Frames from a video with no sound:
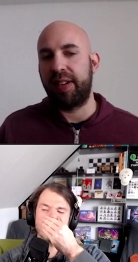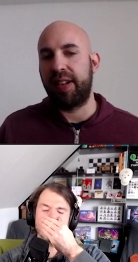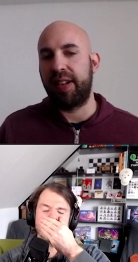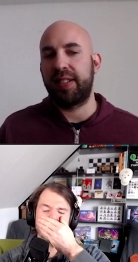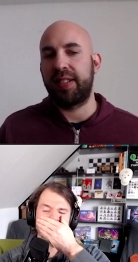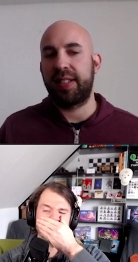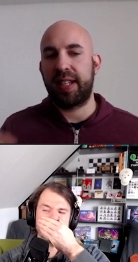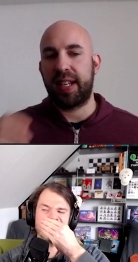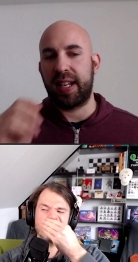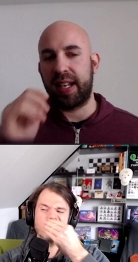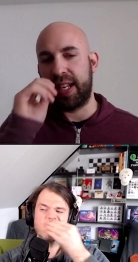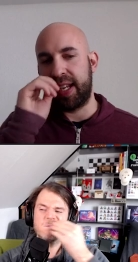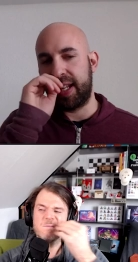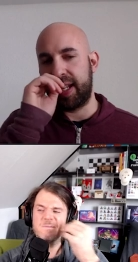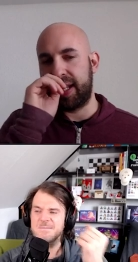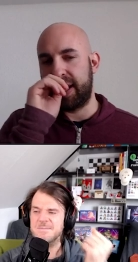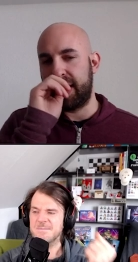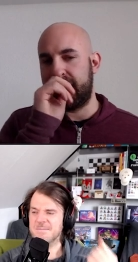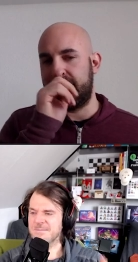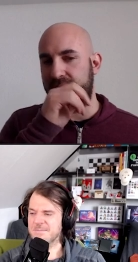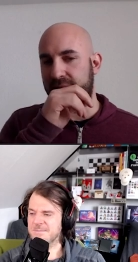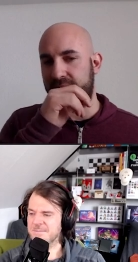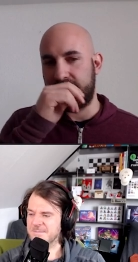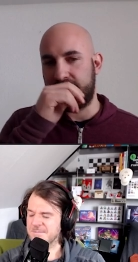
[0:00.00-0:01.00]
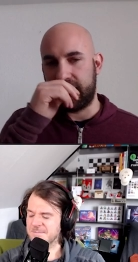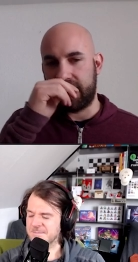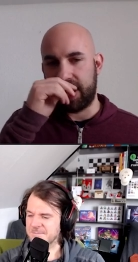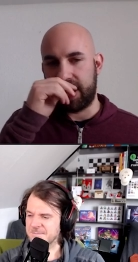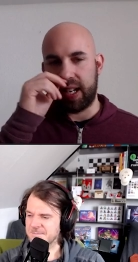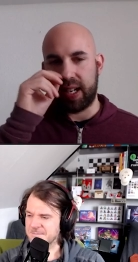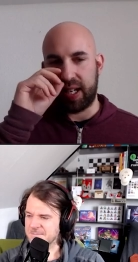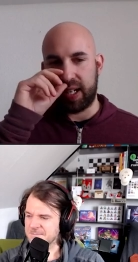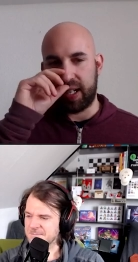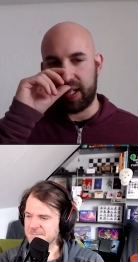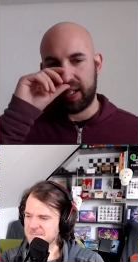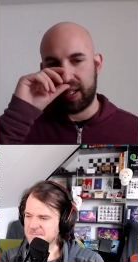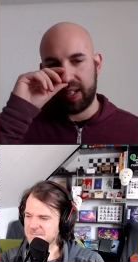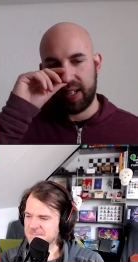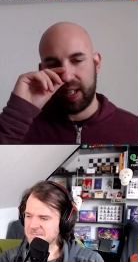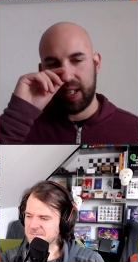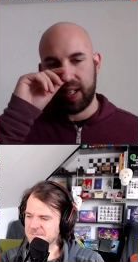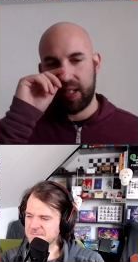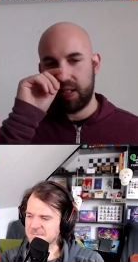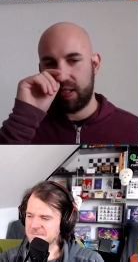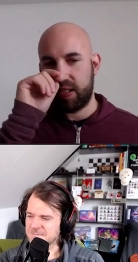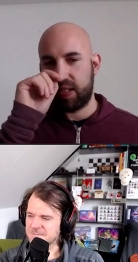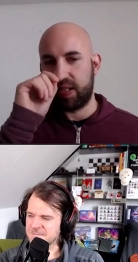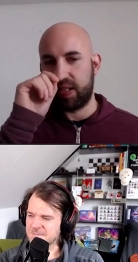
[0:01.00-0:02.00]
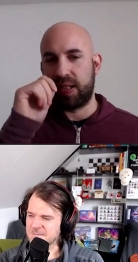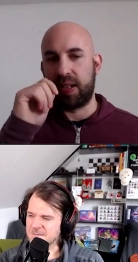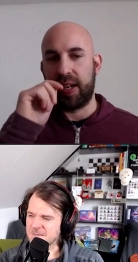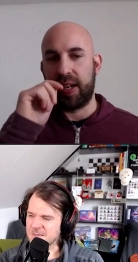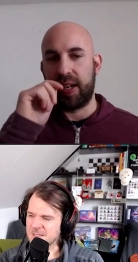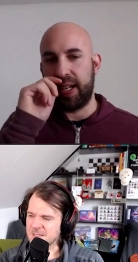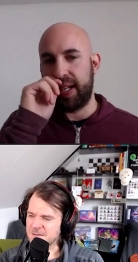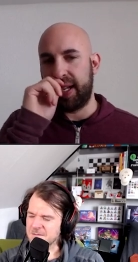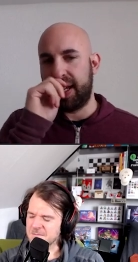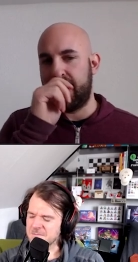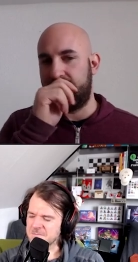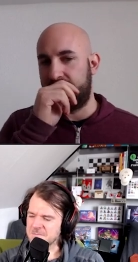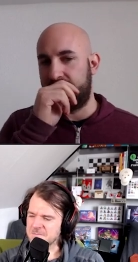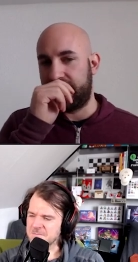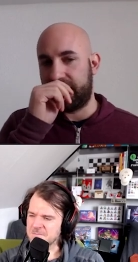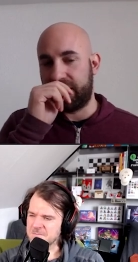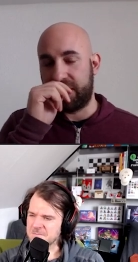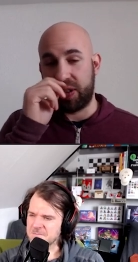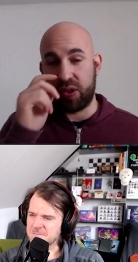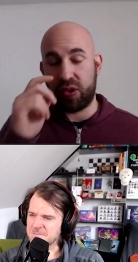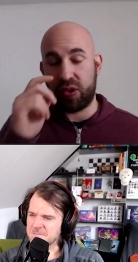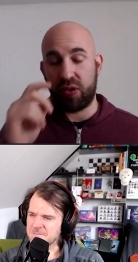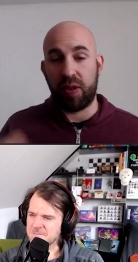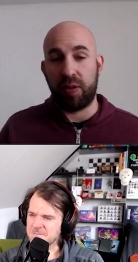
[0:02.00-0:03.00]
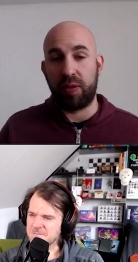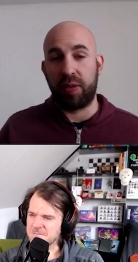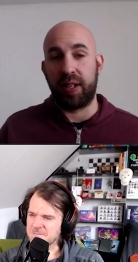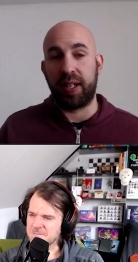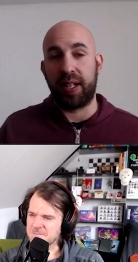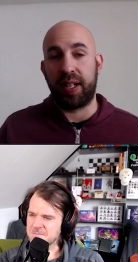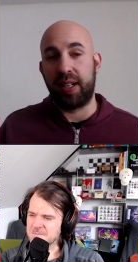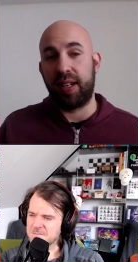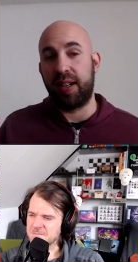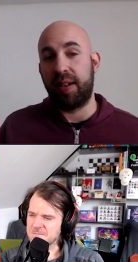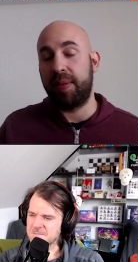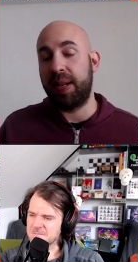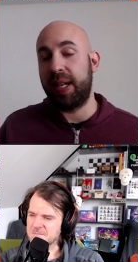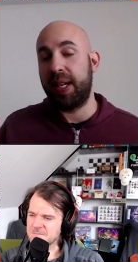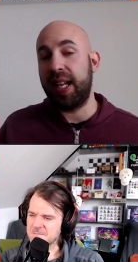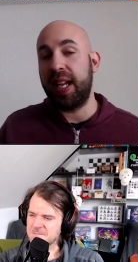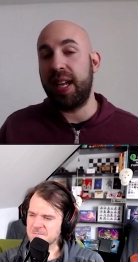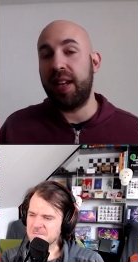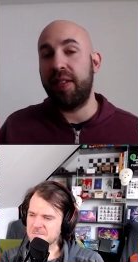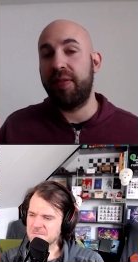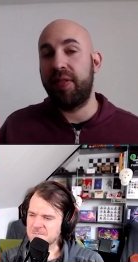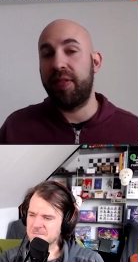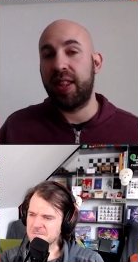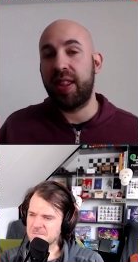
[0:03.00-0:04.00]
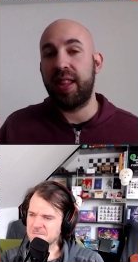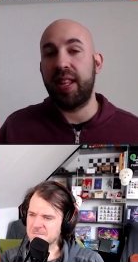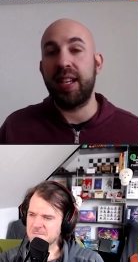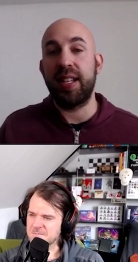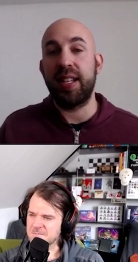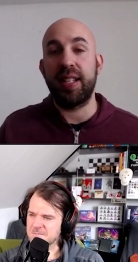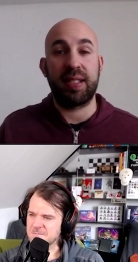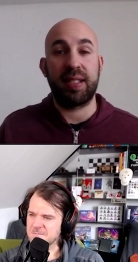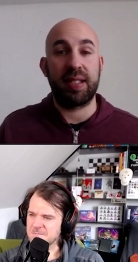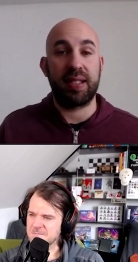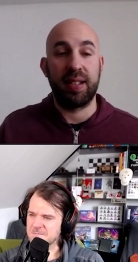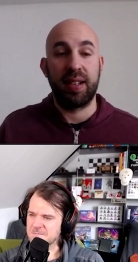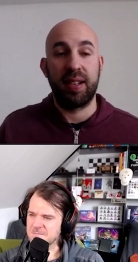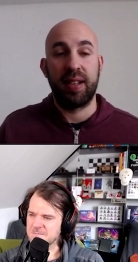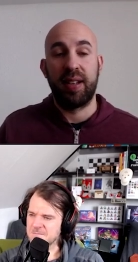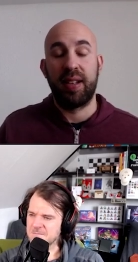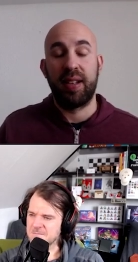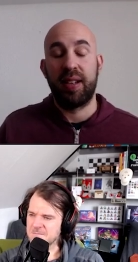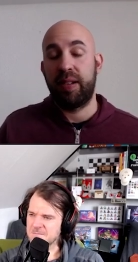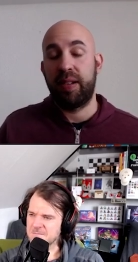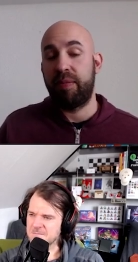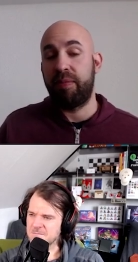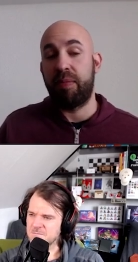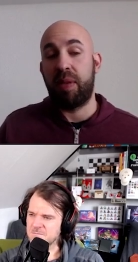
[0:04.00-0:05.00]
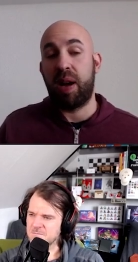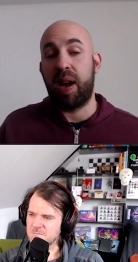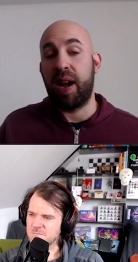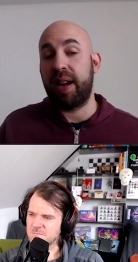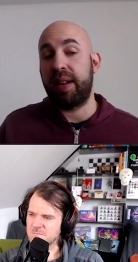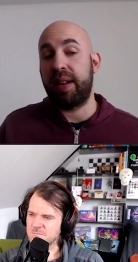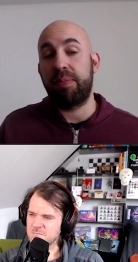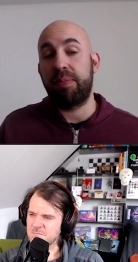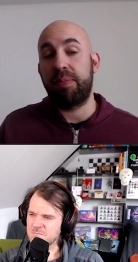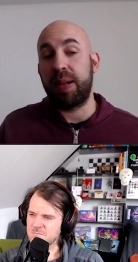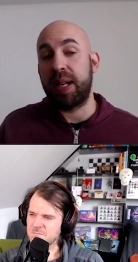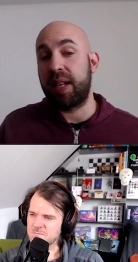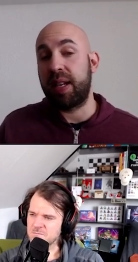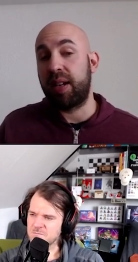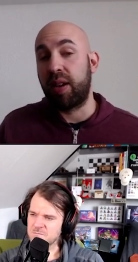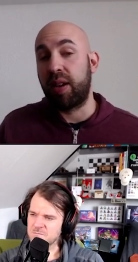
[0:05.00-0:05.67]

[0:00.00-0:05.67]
Speaker 1: and it's clear that things are getting slightly out of control again. I mean, even this might be